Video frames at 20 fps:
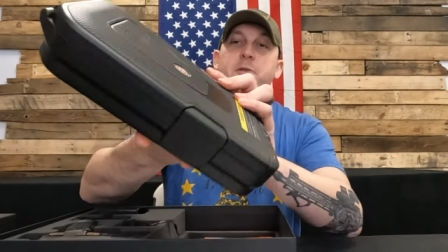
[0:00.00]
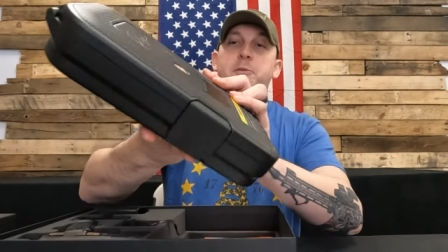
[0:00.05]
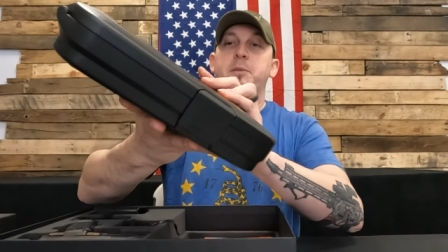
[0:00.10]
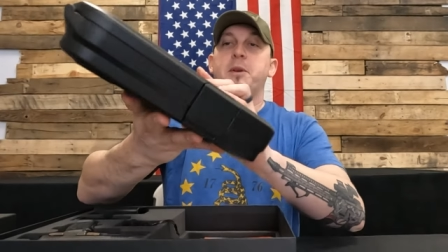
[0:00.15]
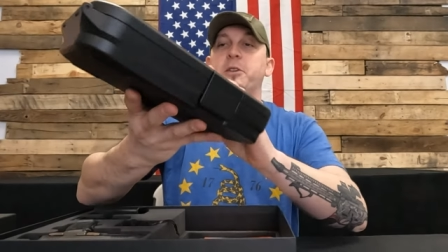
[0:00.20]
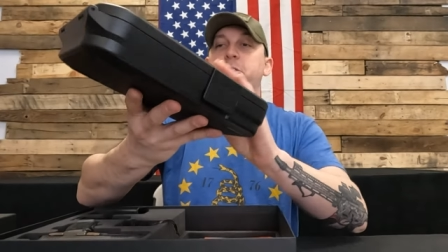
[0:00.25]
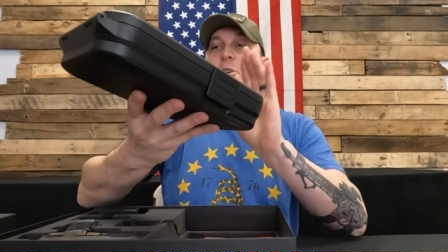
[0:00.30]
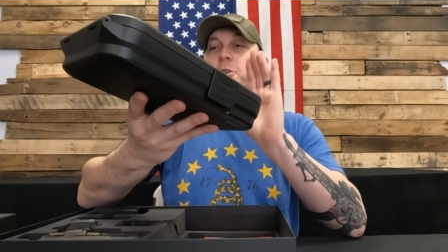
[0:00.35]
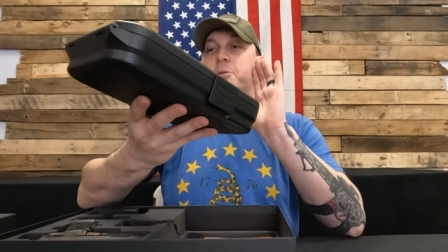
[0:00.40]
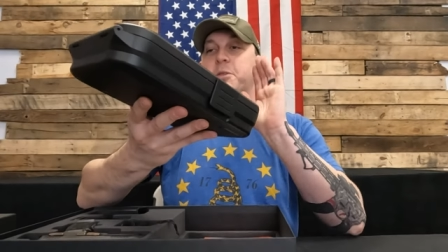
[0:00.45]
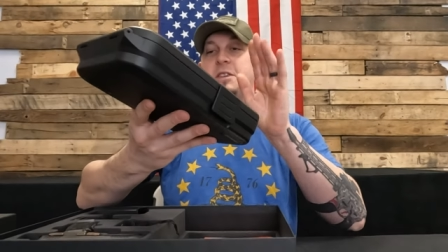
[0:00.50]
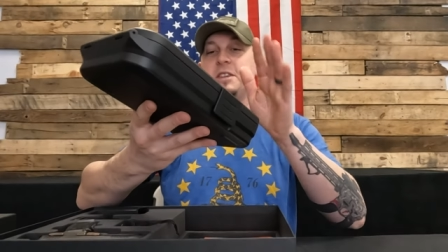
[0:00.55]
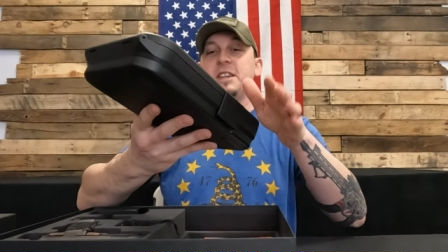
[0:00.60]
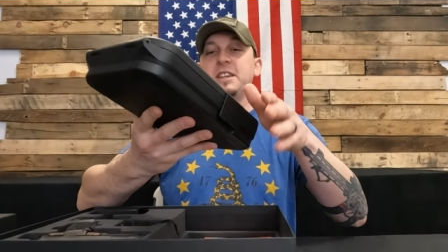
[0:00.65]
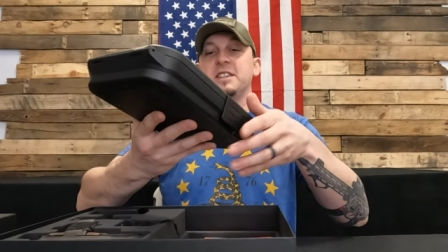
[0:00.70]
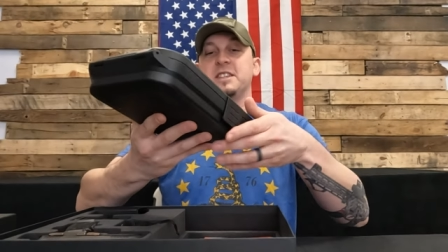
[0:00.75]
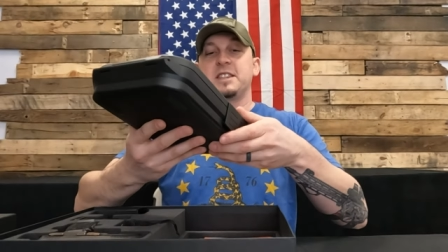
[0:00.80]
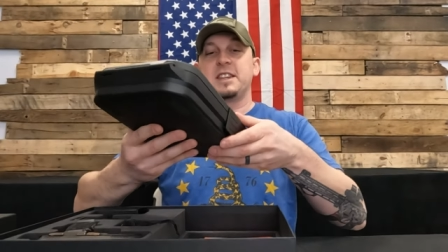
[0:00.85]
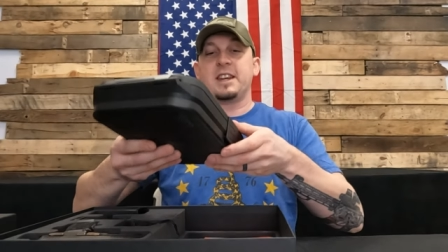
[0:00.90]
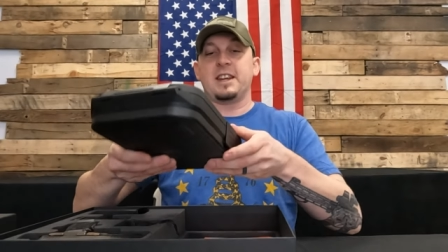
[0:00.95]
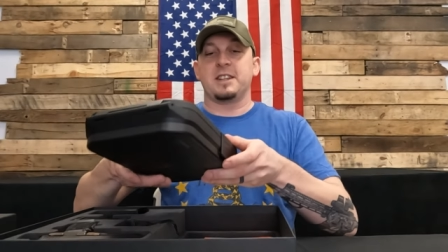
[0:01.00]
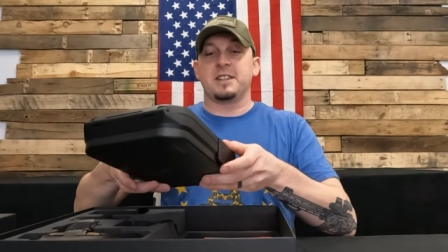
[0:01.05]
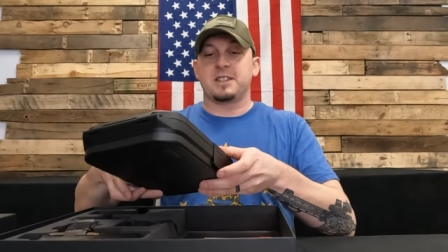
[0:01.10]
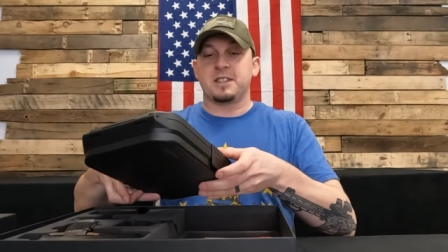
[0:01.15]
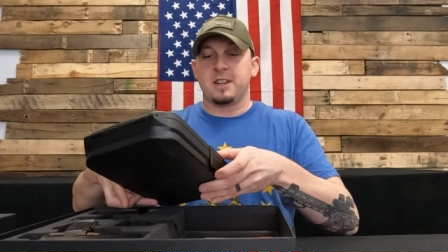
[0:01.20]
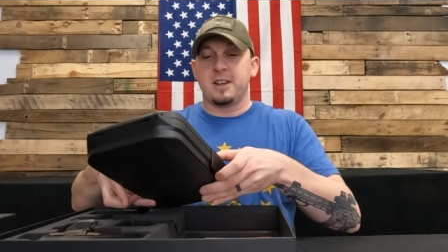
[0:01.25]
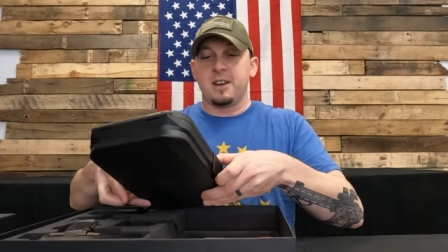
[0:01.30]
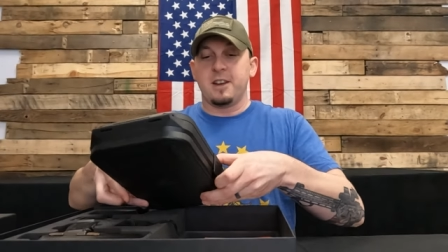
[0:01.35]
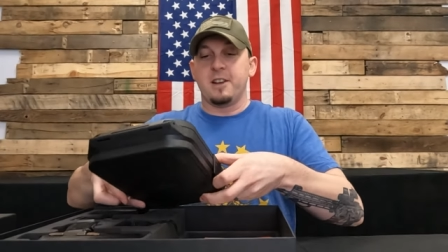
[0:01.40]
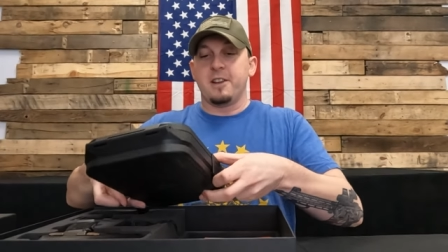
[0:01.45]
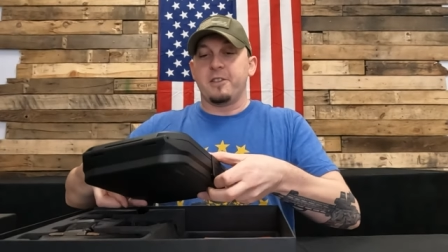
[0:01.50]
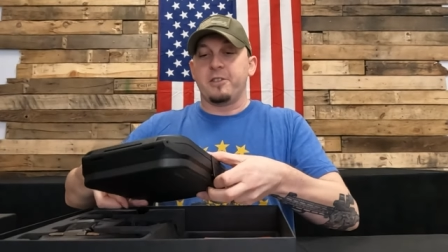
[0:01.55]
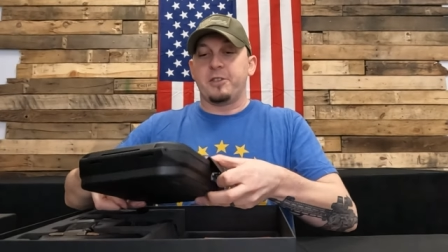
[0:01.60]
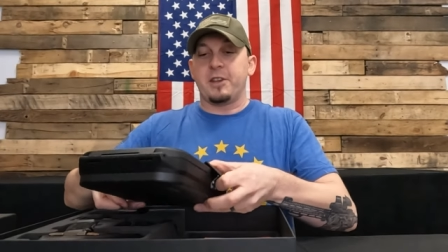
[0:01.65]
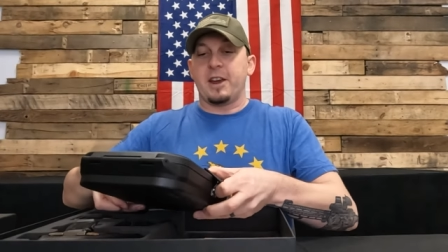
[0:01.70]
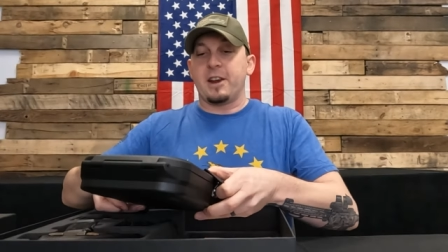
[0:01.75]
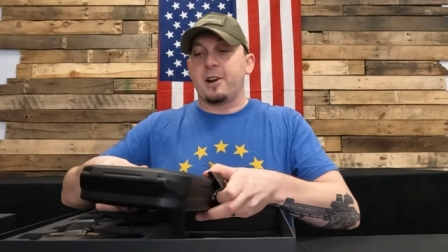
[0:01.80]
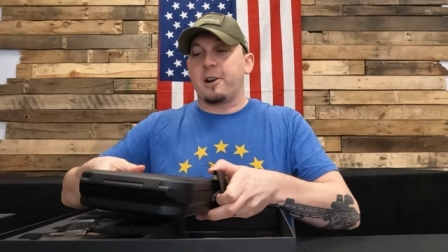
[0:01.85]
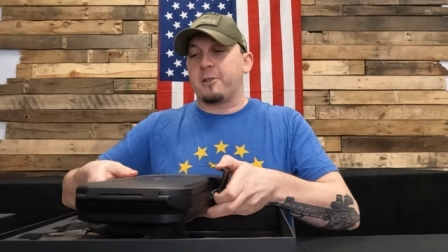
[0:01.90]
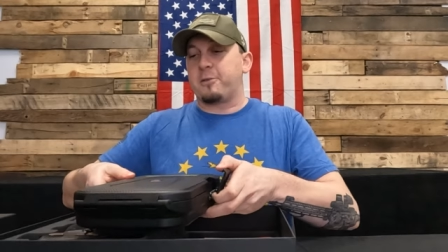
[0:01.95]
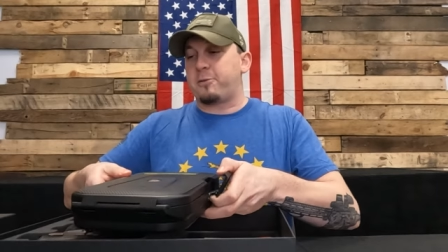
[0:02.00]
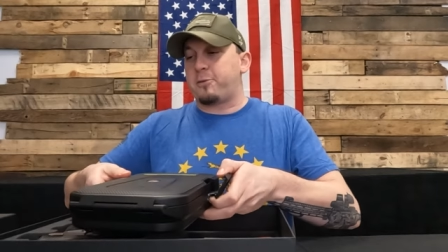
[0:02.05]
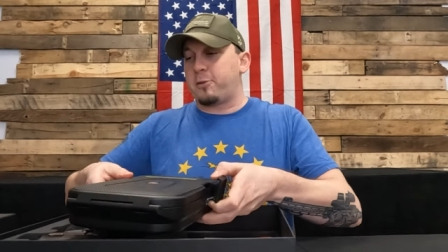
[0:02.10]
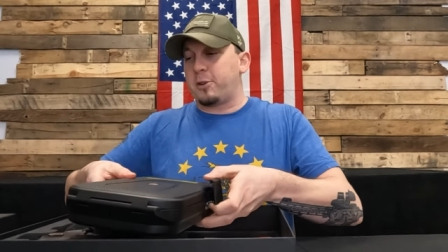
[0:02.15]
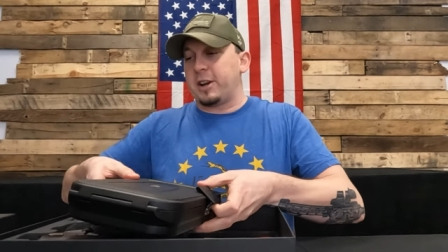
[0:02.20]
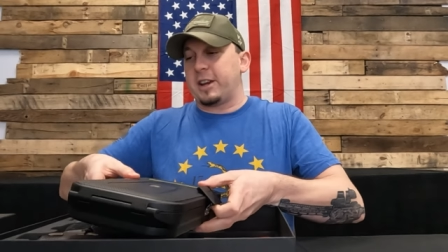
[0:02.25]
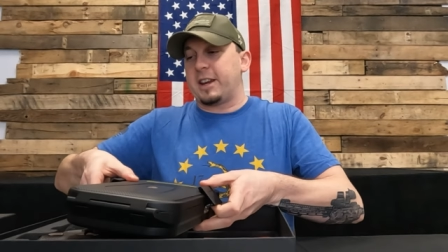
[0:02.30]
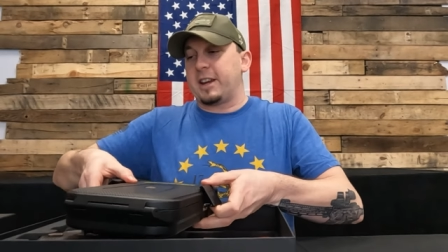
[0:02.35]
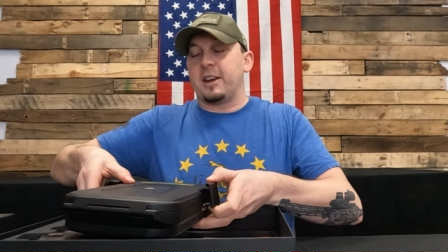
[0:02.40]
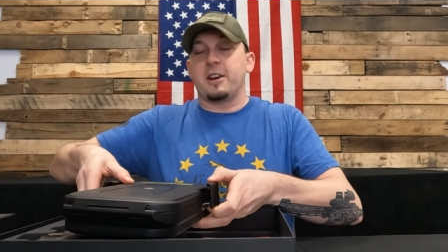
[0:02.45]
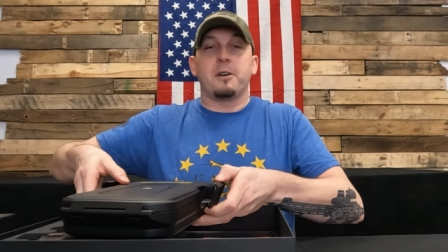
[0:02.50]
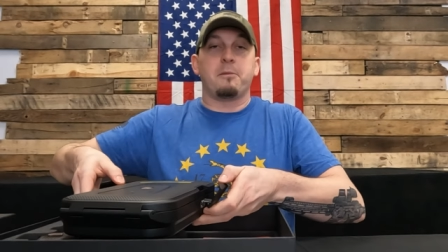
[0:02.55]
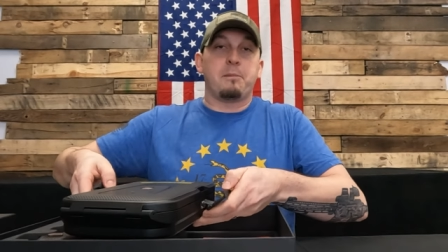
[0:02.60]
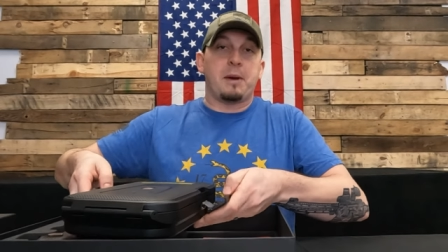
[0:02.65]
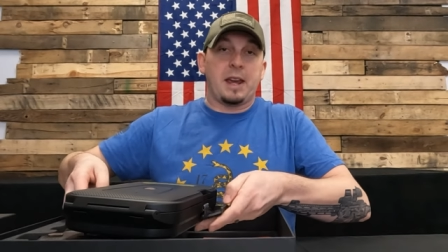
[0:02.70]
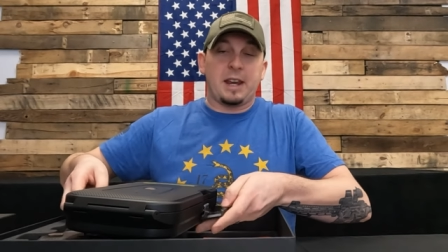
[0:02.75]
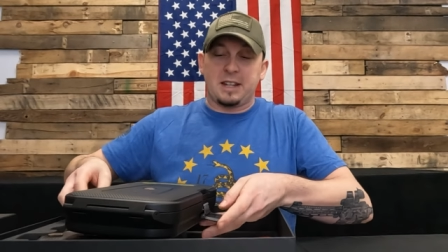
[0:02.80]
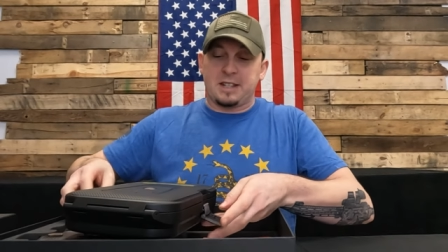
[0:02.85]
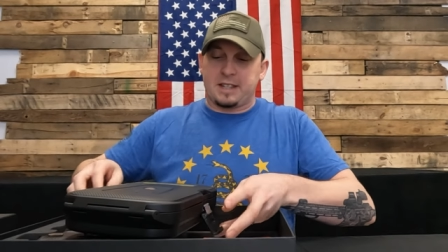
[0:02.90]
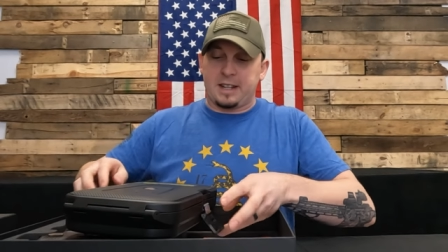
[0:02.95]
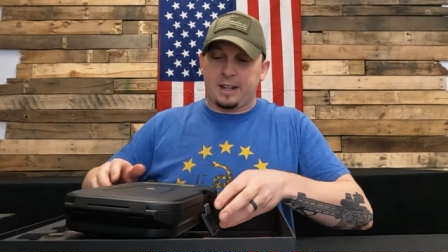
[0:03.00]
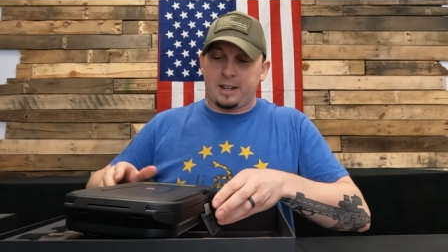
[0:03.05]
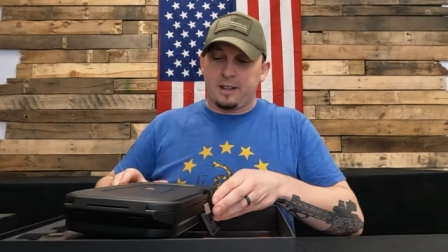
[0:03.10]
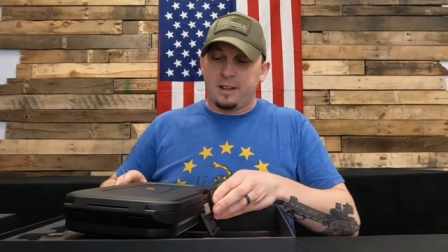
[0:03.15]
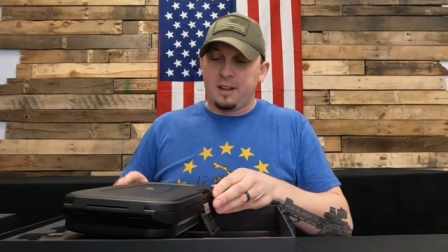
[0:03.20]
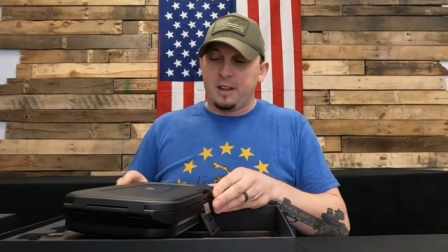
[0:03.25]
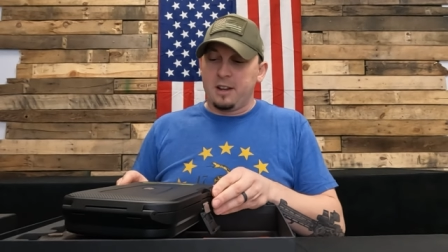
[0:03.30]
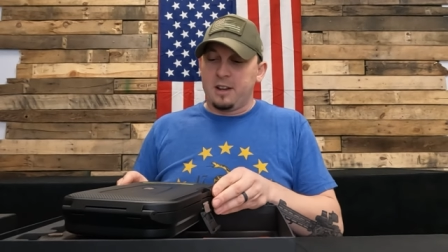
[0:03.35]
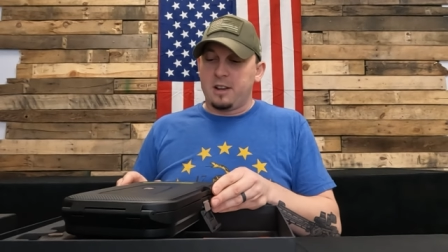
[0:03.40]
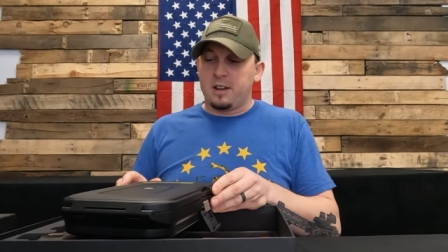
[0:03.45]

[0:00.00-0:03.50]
familiar with these things, they are freaking amazing.